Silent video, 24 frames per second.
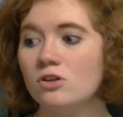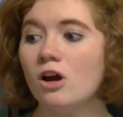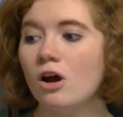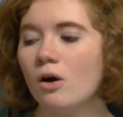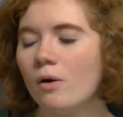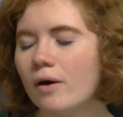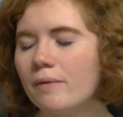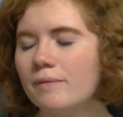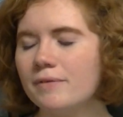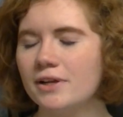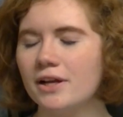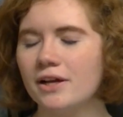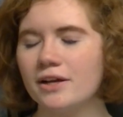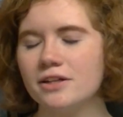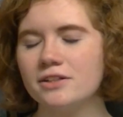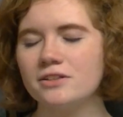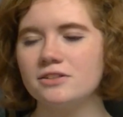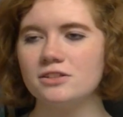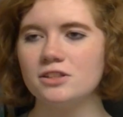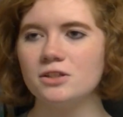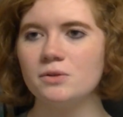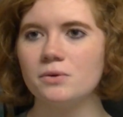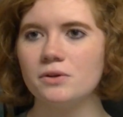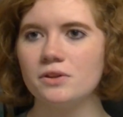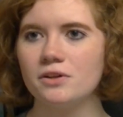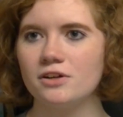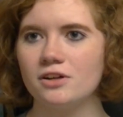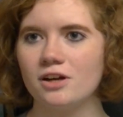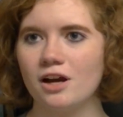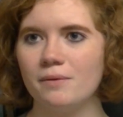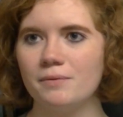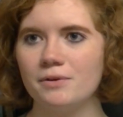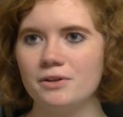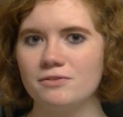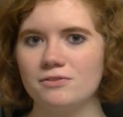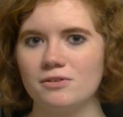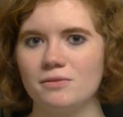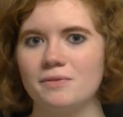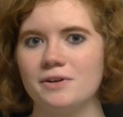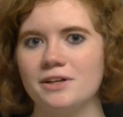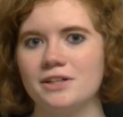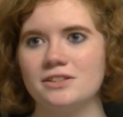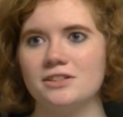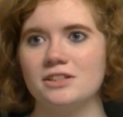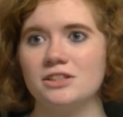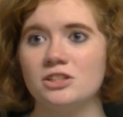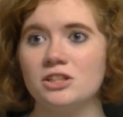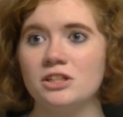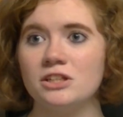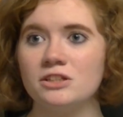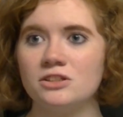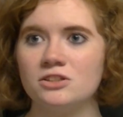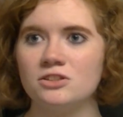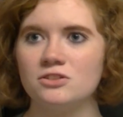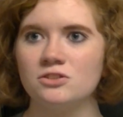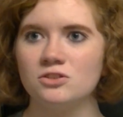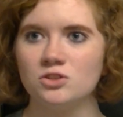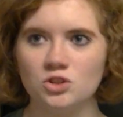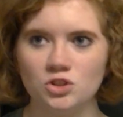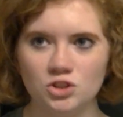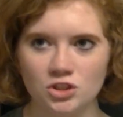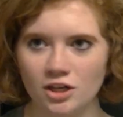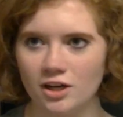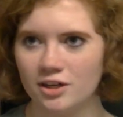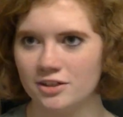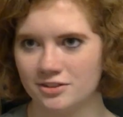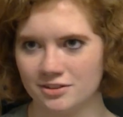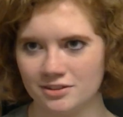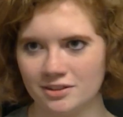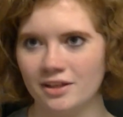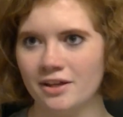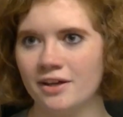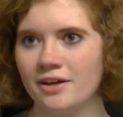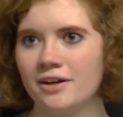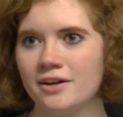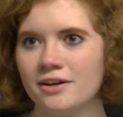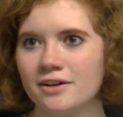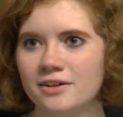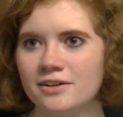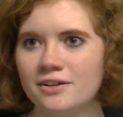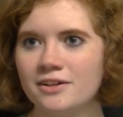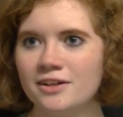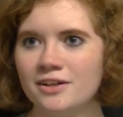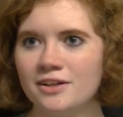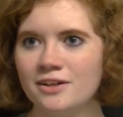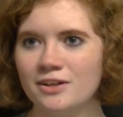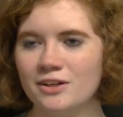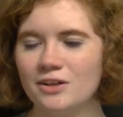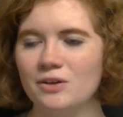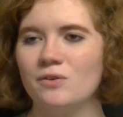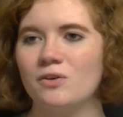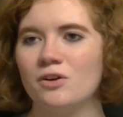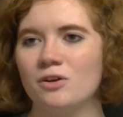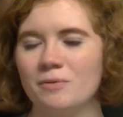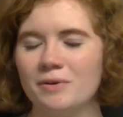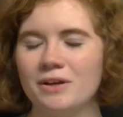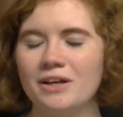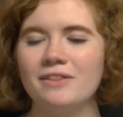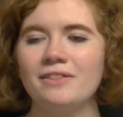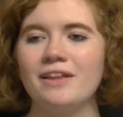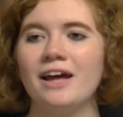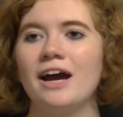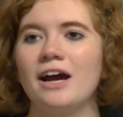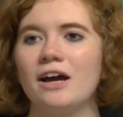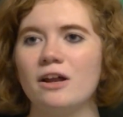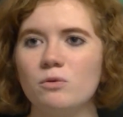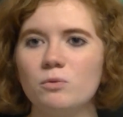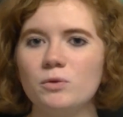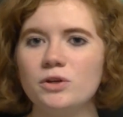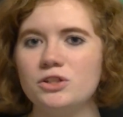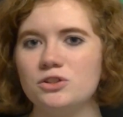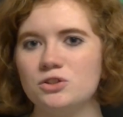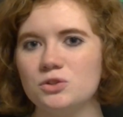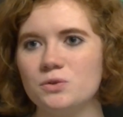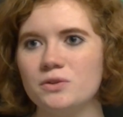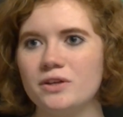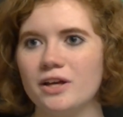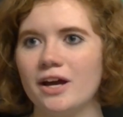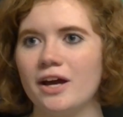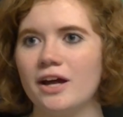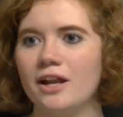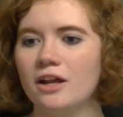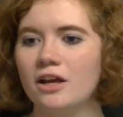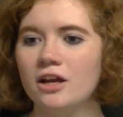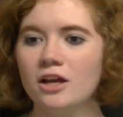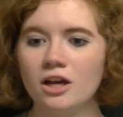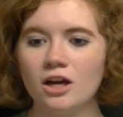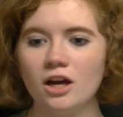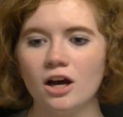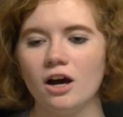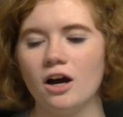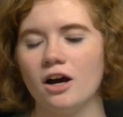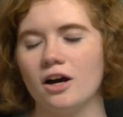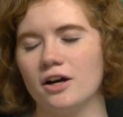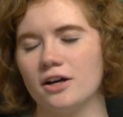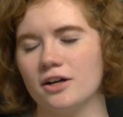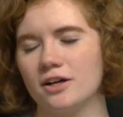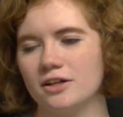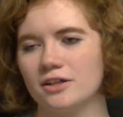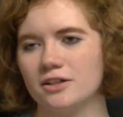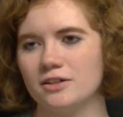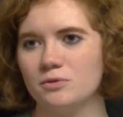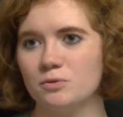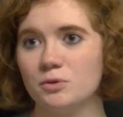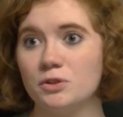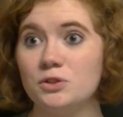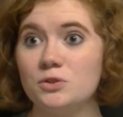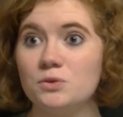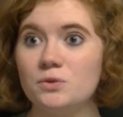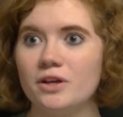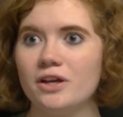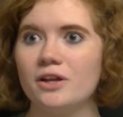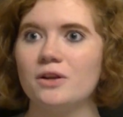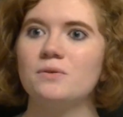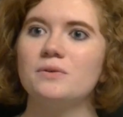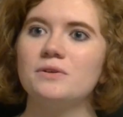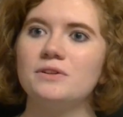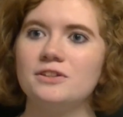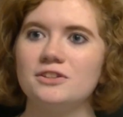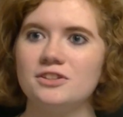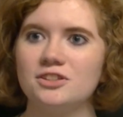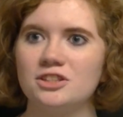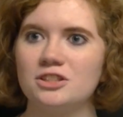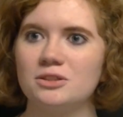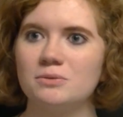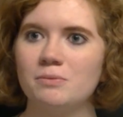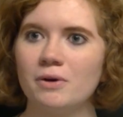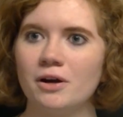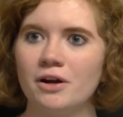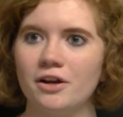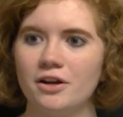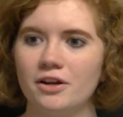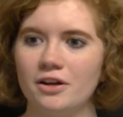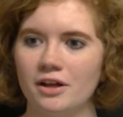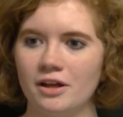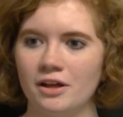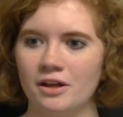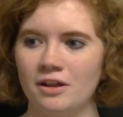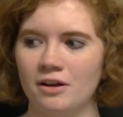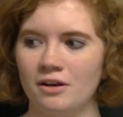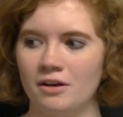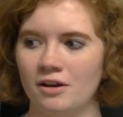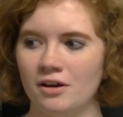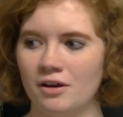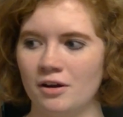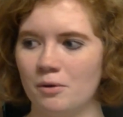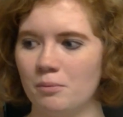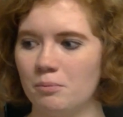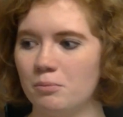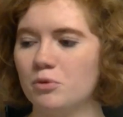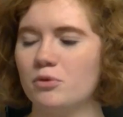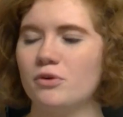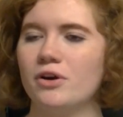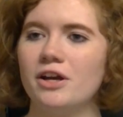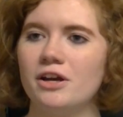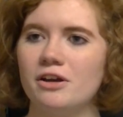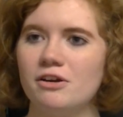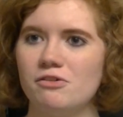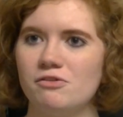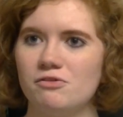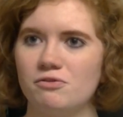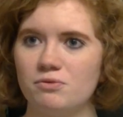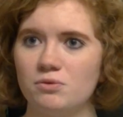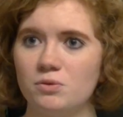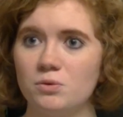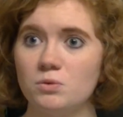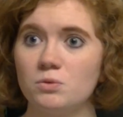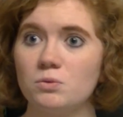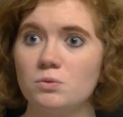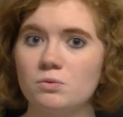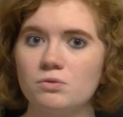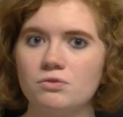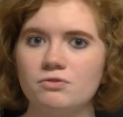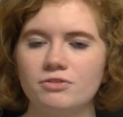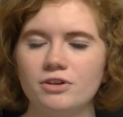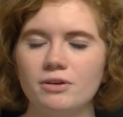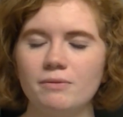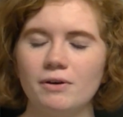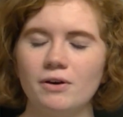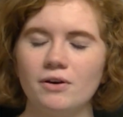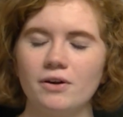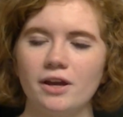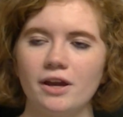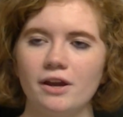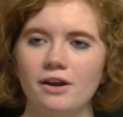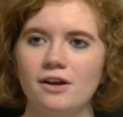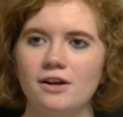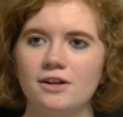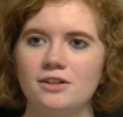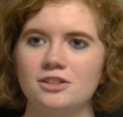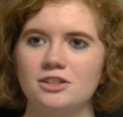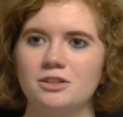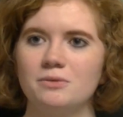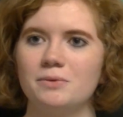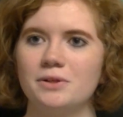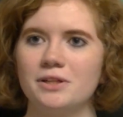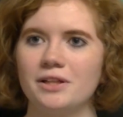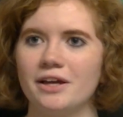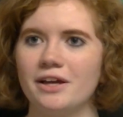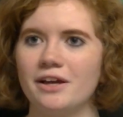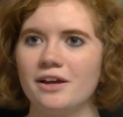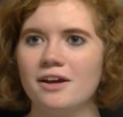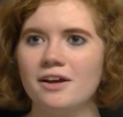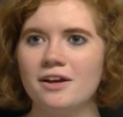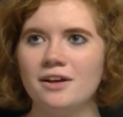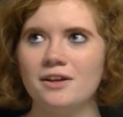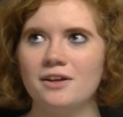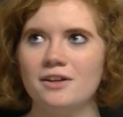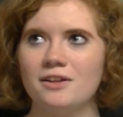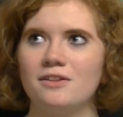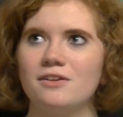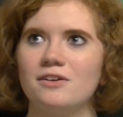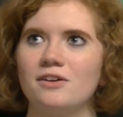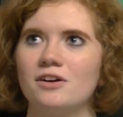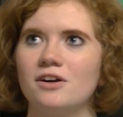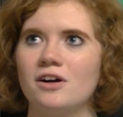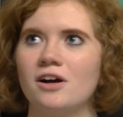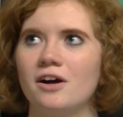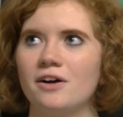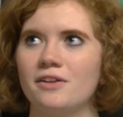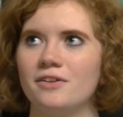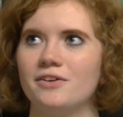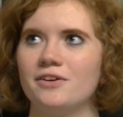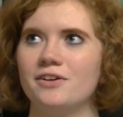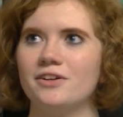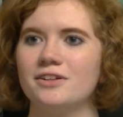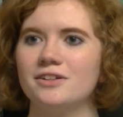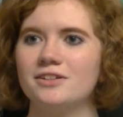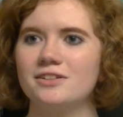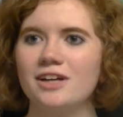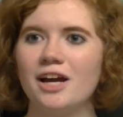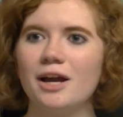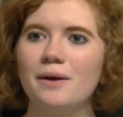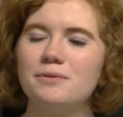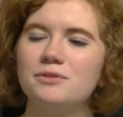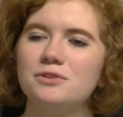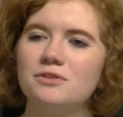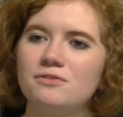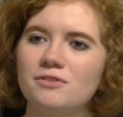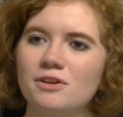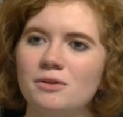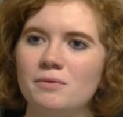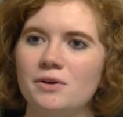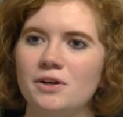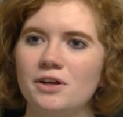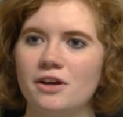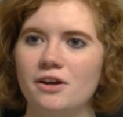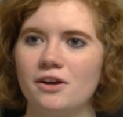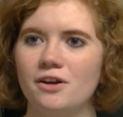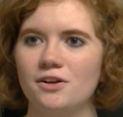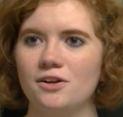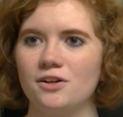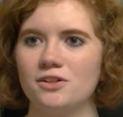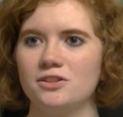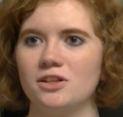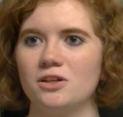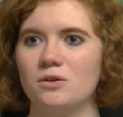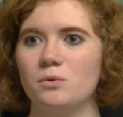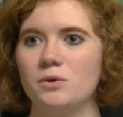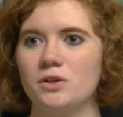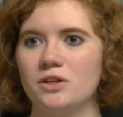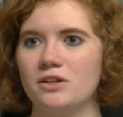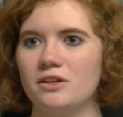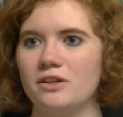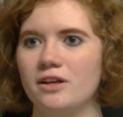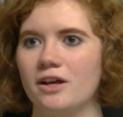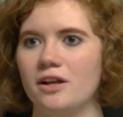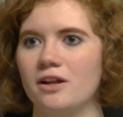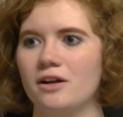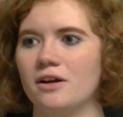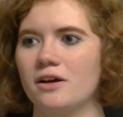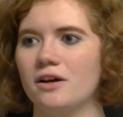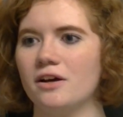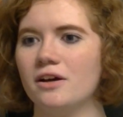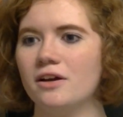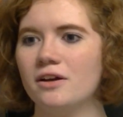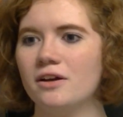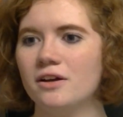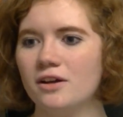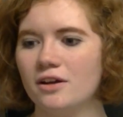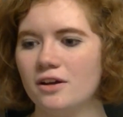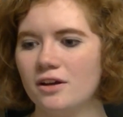No, I mean, I can see where they're coming from, because it is just Leia, you know what I mean? And that we do get, uh, we do get a really smart and uh, brave female character, but like there are other types of female characters, like we could get a,